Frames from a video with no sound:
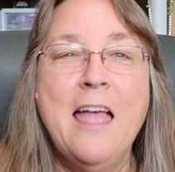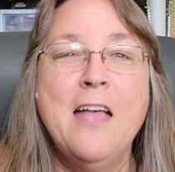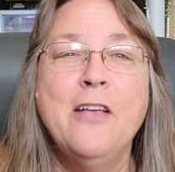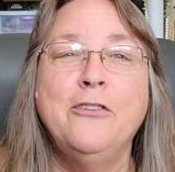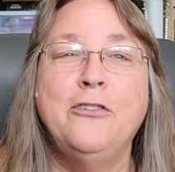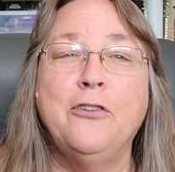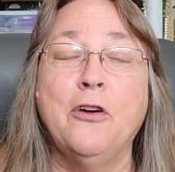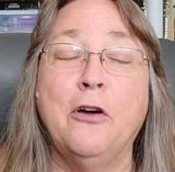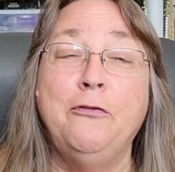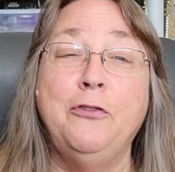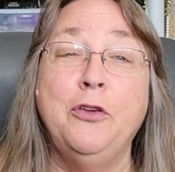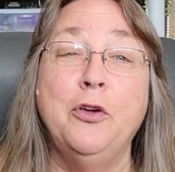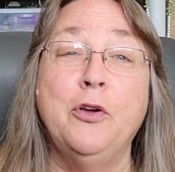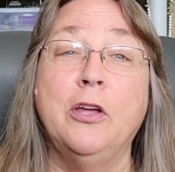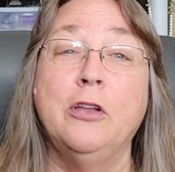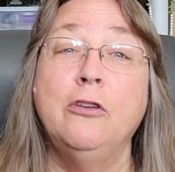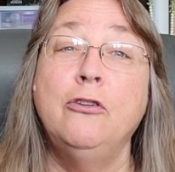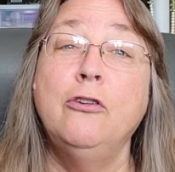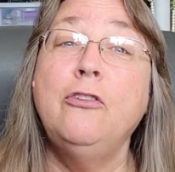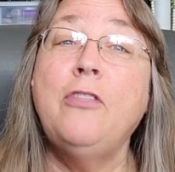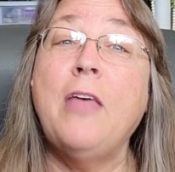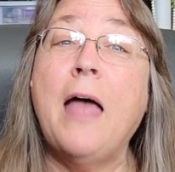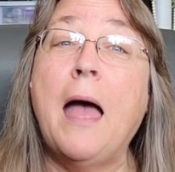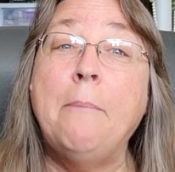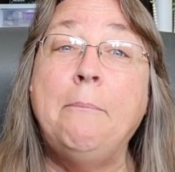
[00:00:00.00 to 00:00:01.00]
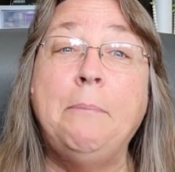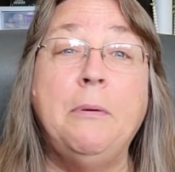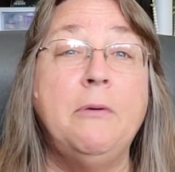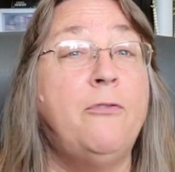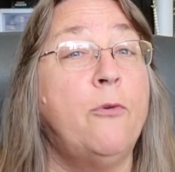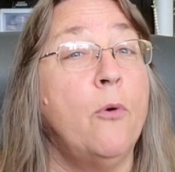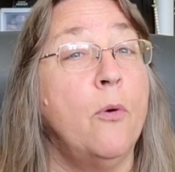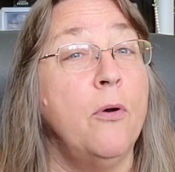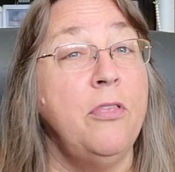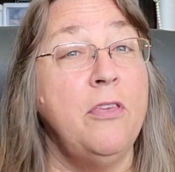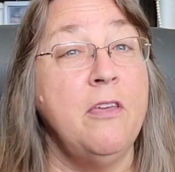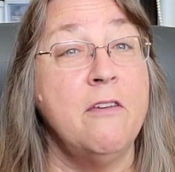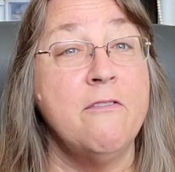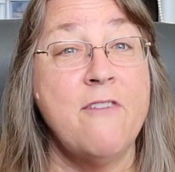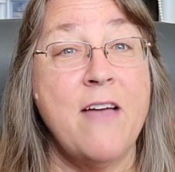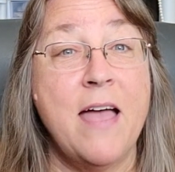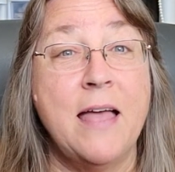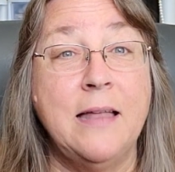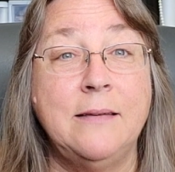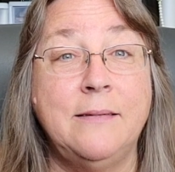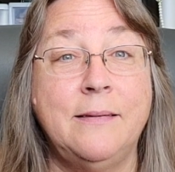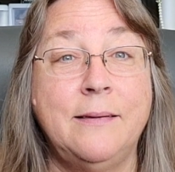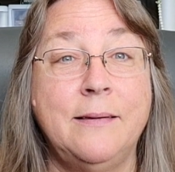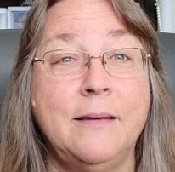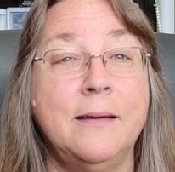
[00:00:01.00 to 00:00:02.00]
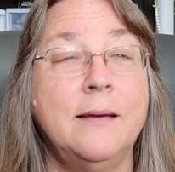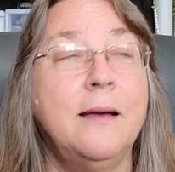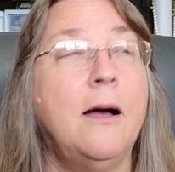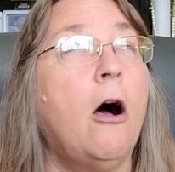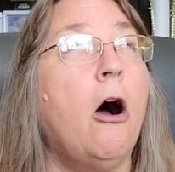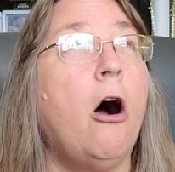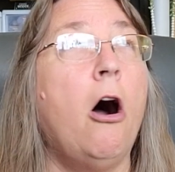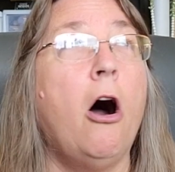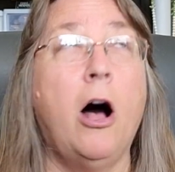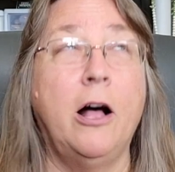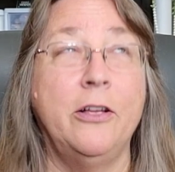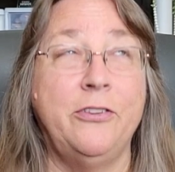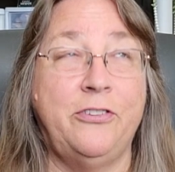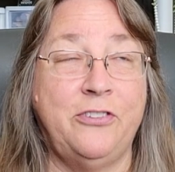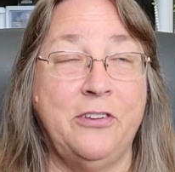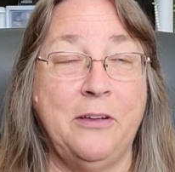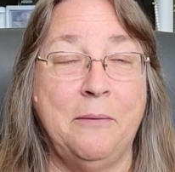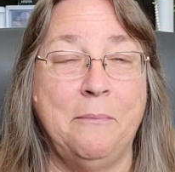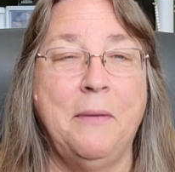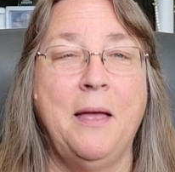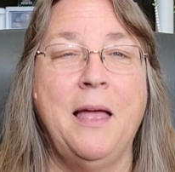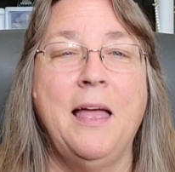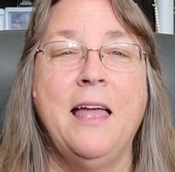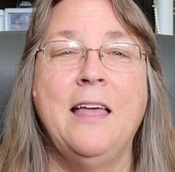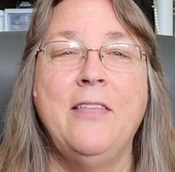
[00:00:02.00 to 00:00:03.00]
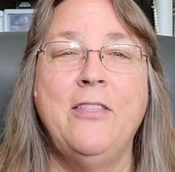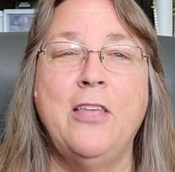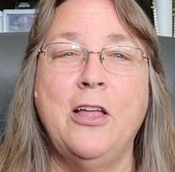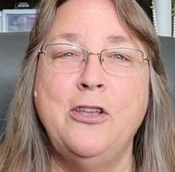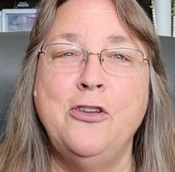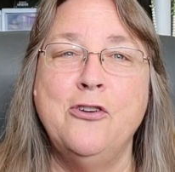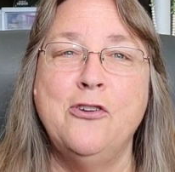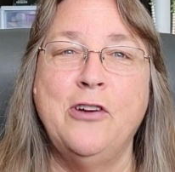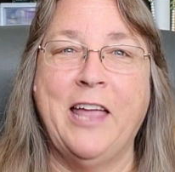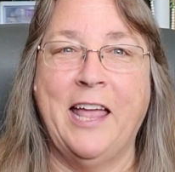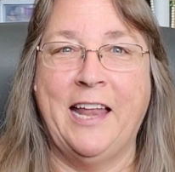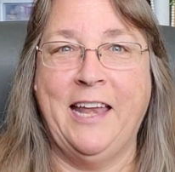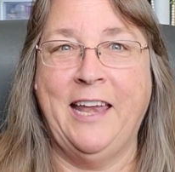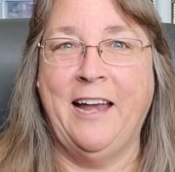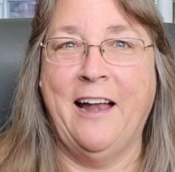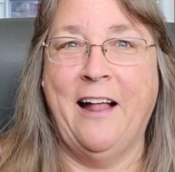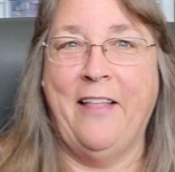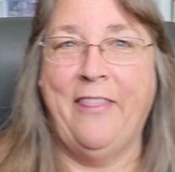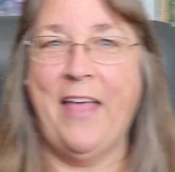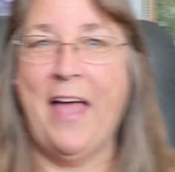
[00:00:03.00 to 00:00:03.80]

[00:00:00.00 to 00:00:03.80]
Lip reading: So if you can do that before the event, awesome, then you'll get in on